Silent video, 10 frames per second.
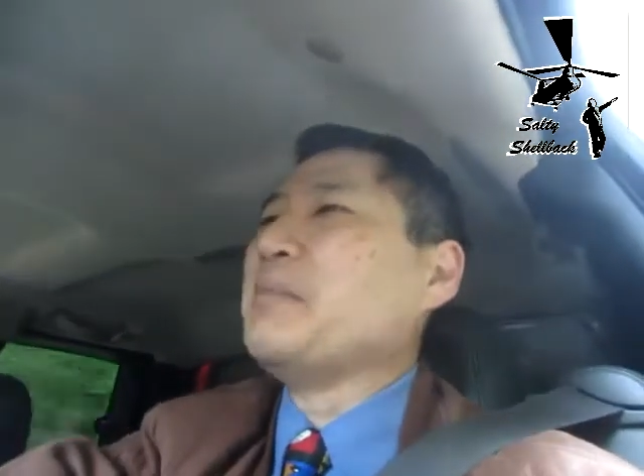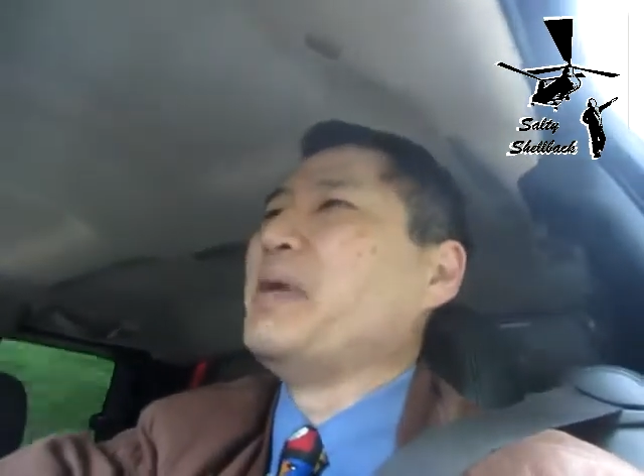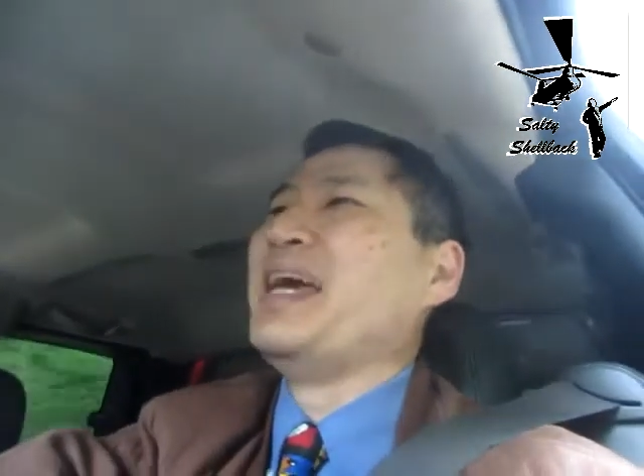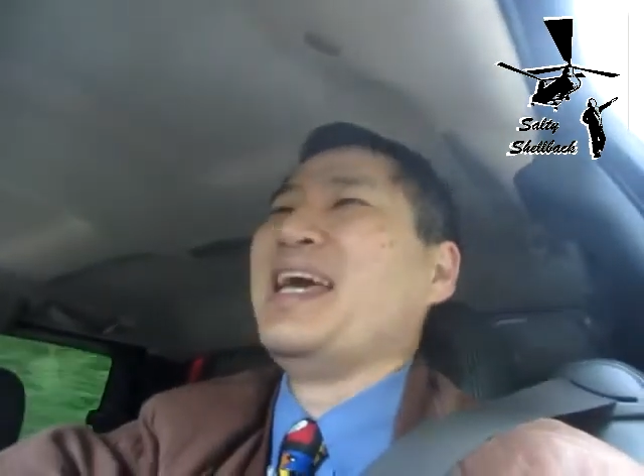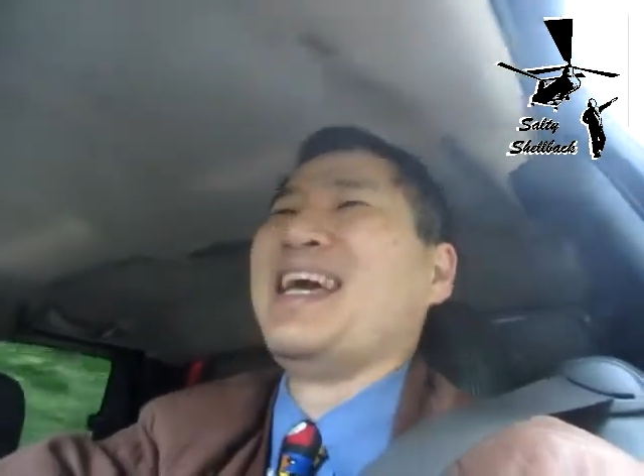
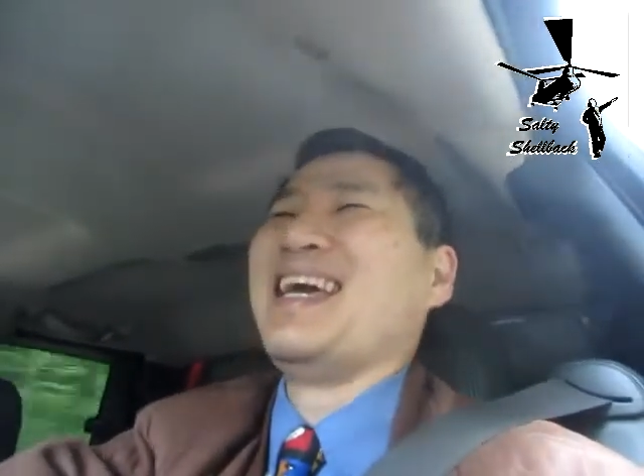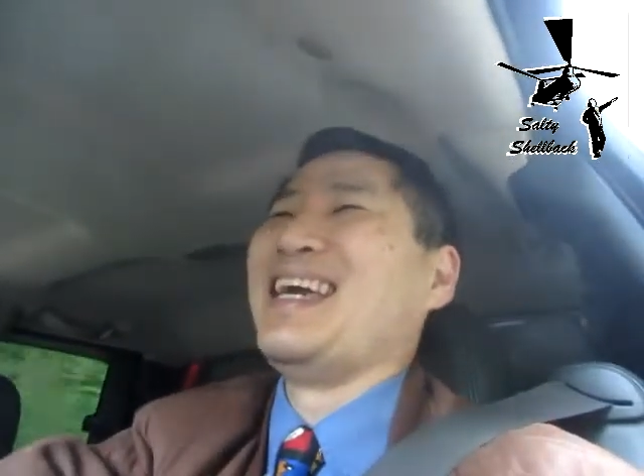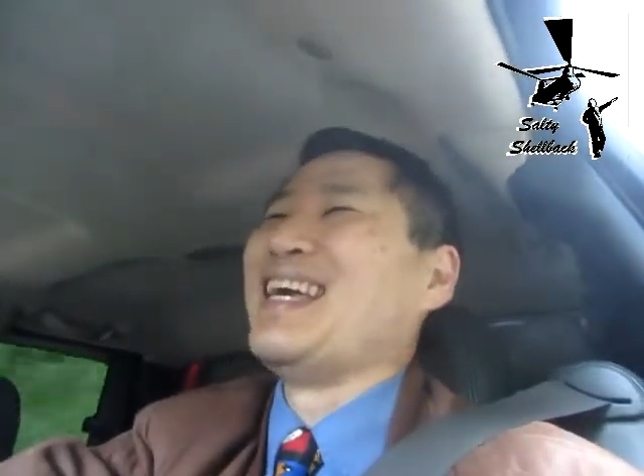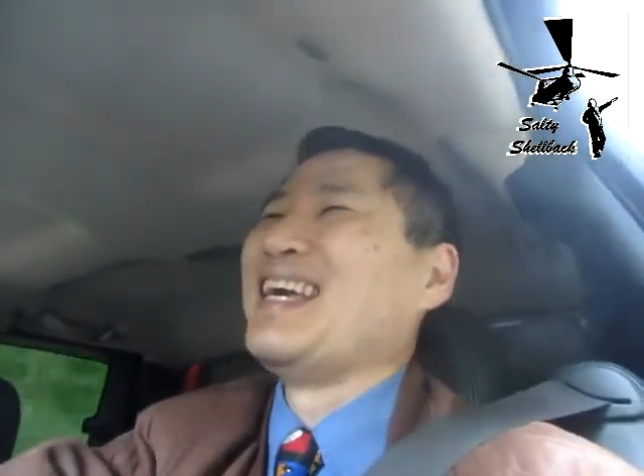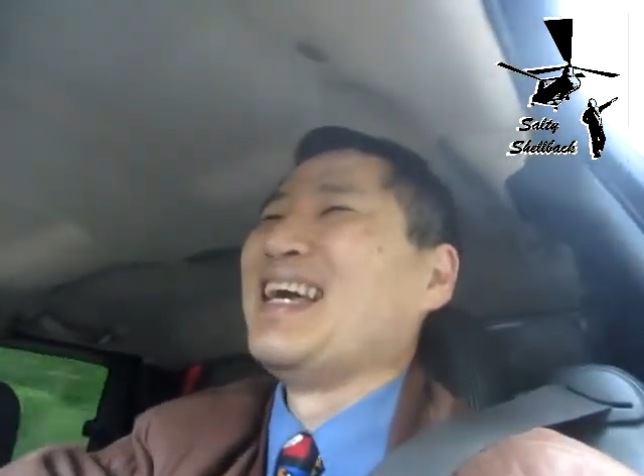
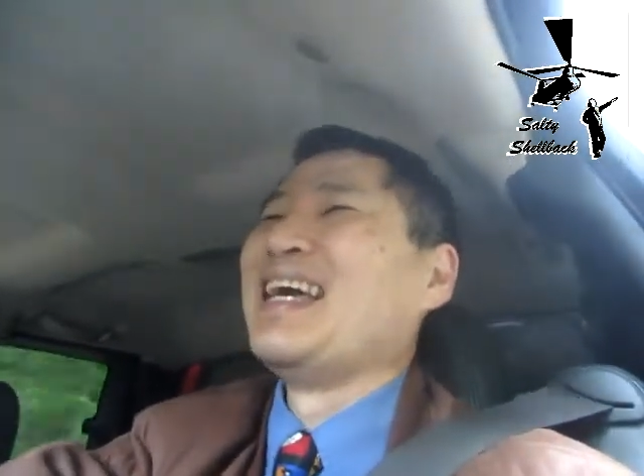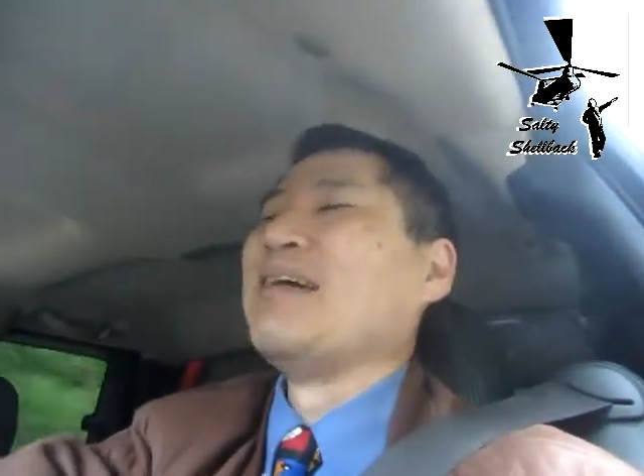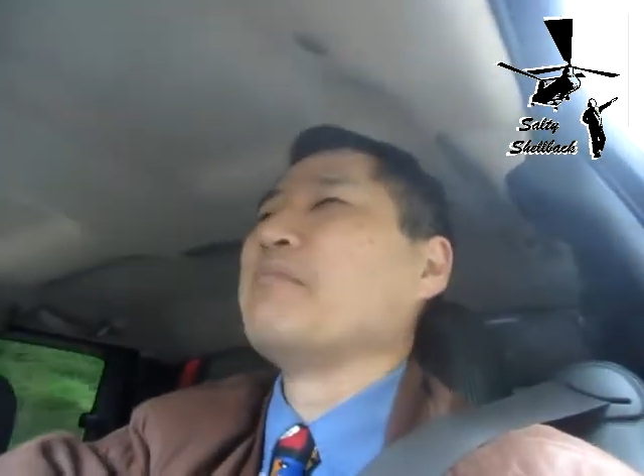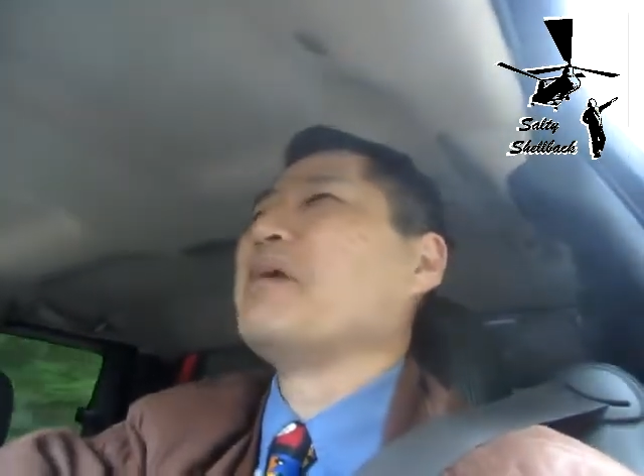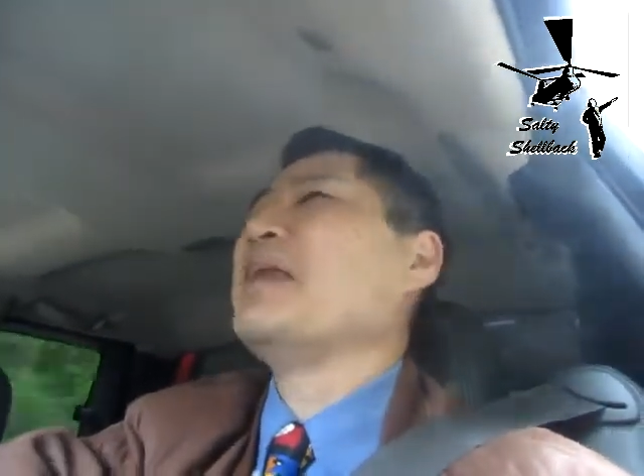many,
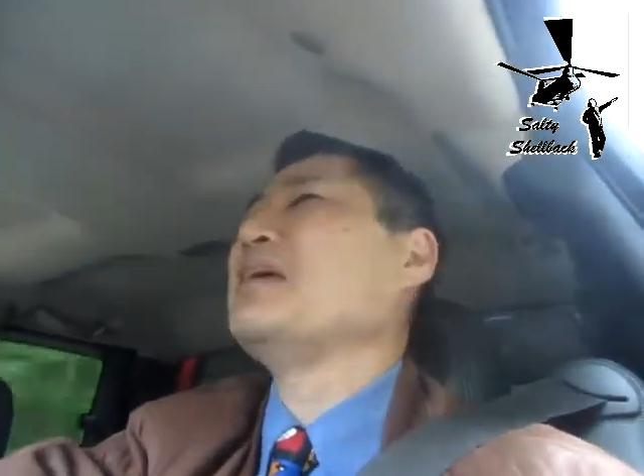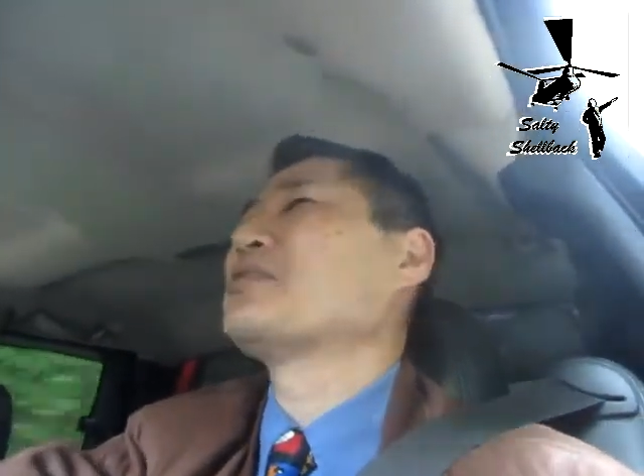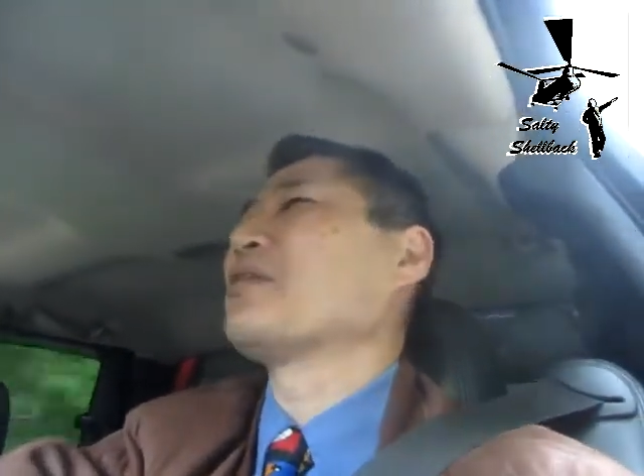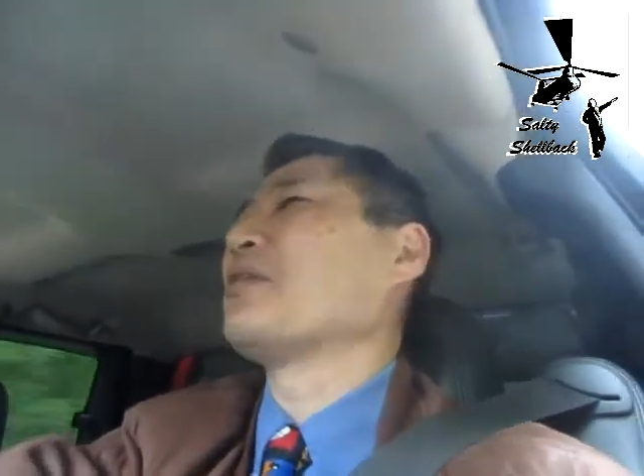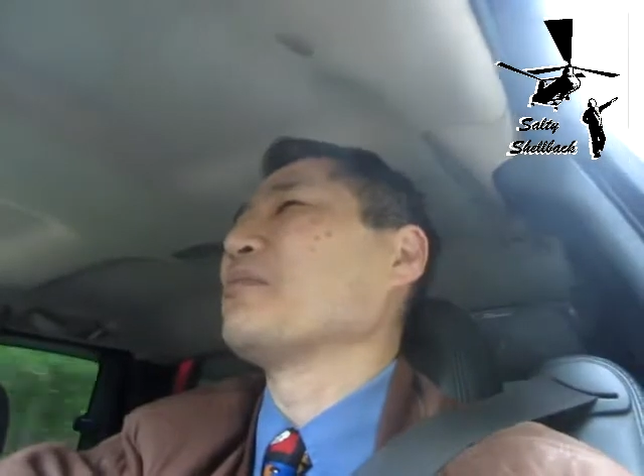many
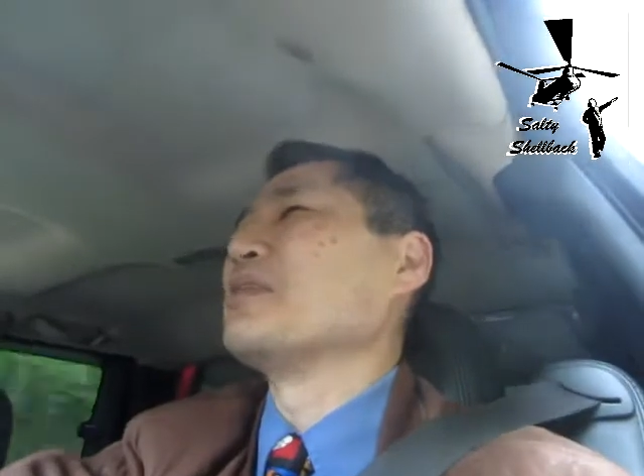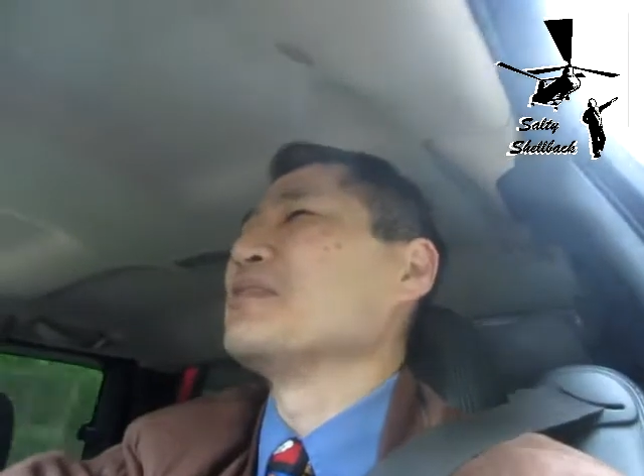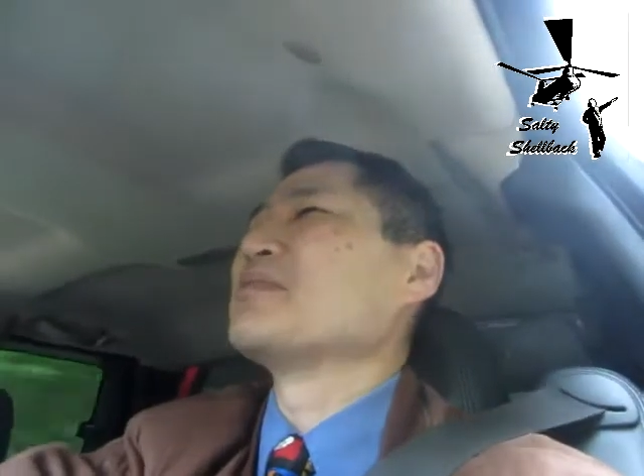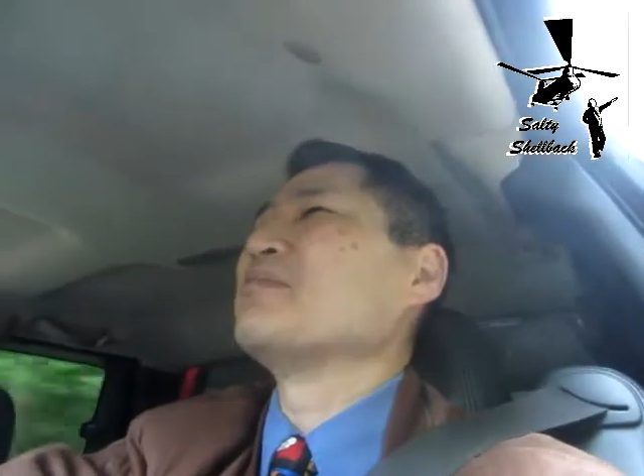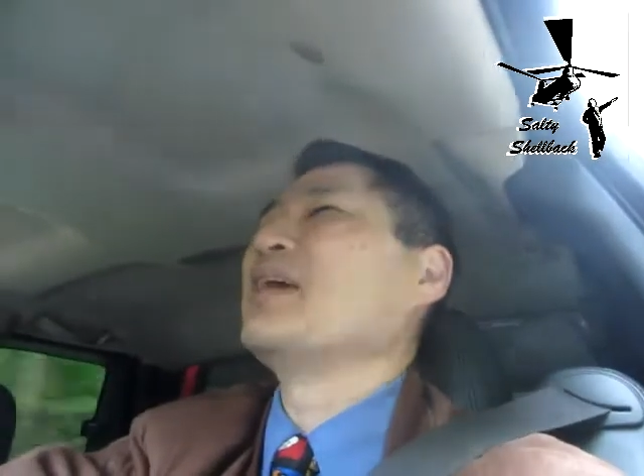sermons,